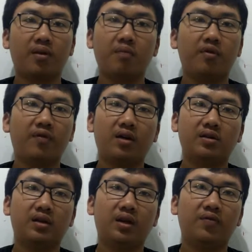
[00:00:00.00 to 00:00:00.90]
some of
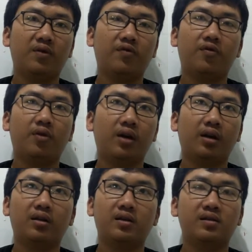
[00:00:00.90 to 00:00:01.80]
us even
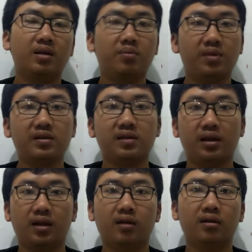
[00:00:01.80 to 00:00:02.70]
forget the simplest
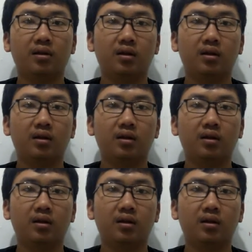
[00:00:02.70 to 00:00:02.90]
thing,